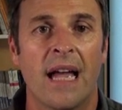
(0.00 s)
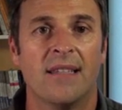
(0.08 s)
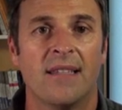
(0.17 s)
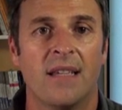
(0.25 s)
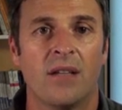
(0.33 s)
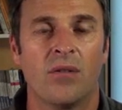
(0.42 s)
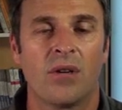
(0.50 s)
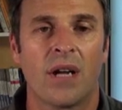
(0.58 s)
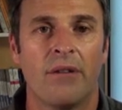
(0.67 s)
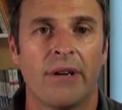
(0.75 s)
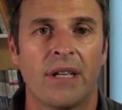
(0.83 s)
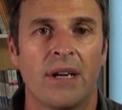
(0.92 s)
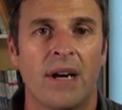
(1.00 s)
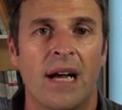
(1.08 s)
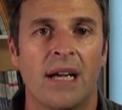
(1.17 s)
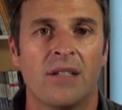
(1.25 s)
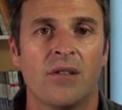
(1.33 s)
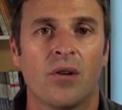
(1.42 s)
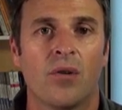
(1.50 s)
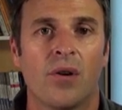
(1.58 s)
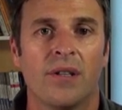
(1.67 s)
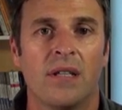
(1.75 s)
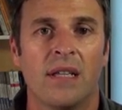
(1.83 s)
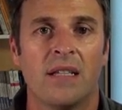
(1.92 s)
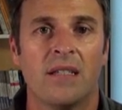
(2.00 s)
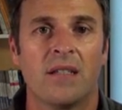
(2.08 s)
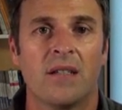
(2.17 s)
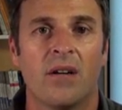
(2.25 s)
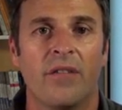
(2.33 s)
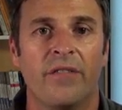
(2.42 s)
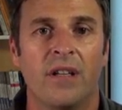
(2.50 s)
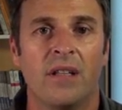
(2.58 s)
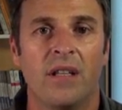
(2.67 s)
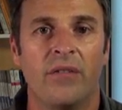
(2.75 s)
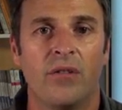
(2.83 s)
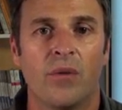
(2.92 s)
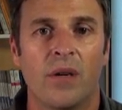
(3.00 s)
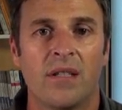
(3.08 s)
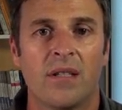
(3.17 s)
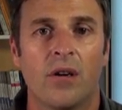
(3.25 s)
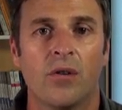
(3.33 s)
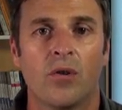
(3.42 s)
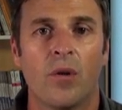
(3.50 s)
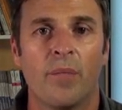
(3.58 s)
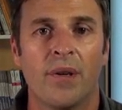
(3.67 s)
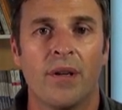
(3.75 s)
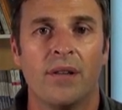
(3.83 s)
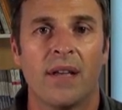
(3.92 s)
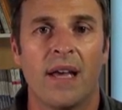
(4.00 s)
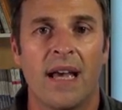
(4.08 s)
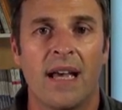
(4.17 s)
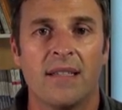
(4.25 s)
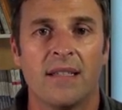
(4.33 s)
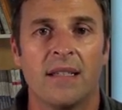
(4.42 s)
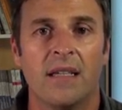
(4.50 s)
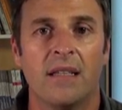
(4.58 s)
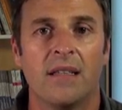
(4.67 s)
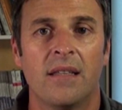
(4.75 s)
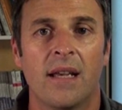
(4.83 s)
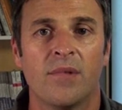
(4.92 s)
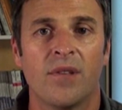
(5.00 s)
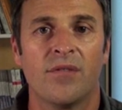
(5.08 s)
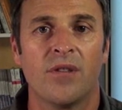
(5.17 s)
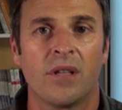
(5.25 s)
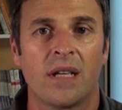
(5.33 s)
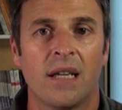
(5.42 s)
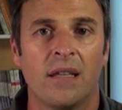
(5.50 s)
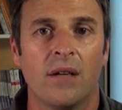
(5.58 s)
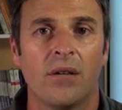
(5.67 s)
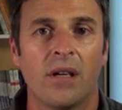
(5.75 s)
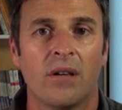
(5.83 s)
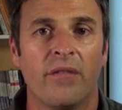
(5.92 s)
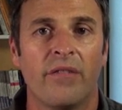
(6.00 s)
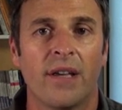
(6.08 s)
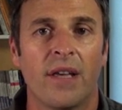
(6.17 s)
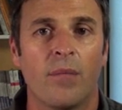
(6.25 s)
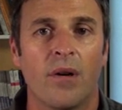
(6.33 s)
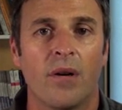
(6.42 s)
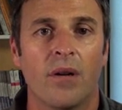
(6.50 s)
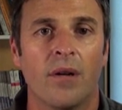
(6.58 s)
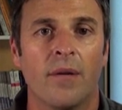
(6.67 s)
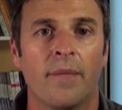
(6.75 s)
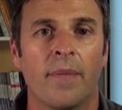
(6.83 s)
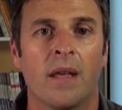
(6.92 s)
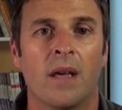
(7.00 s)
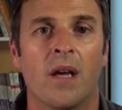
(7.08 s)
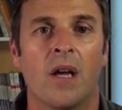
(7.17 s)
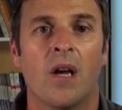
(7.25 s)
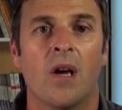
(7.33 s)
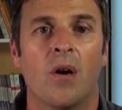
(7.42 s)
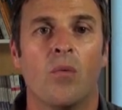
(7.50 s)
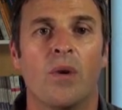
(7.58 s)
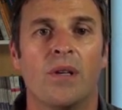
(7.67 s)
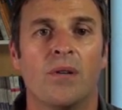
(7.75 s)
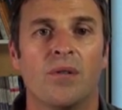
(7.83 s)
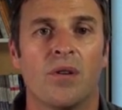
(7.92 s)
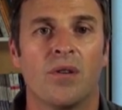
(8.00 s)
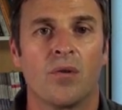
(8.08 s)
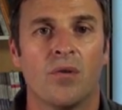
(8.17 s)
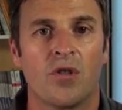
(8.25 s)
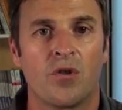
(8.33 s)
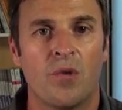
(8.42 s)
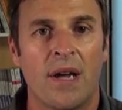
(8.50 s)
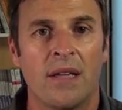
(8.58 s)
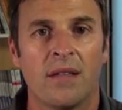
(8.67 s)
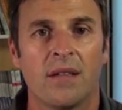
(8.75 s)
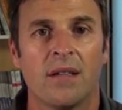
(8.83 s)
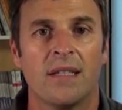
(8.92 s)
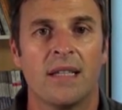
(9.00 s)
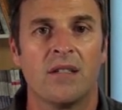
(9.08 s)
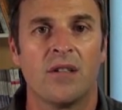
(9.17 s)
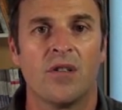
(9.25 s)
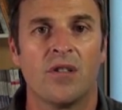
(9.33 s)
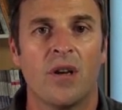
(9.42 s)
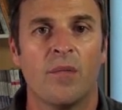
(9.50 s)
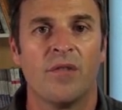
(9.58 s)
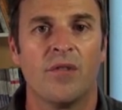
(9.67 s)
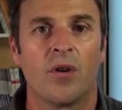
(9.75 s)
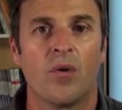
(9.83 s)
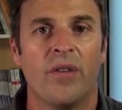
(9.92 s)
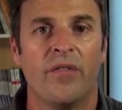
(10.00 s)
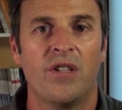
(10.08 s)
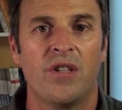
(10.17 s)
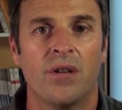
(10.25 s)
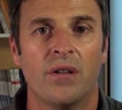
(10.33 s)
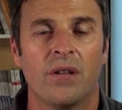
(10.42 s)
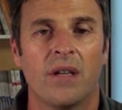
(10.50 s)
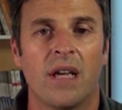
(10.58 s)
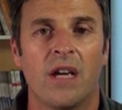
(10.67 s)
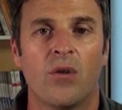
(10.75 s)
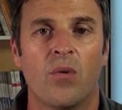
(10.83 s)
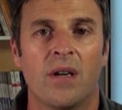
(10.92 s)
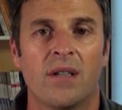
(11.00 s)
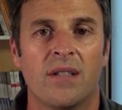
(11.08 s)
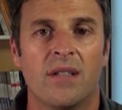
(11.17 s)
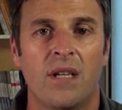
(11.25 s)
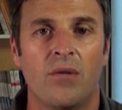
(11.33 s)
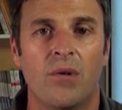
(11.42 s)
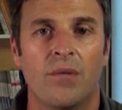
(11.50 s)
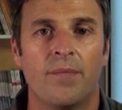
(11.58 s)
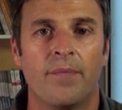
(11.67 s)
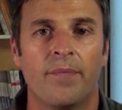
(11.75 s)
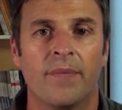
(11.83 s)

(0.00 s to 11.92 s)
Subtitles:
and seek to characterize the coordinates of individuals on component S in terms of the categorical variable. We use the constraint that the sum of the coefficient equals 0.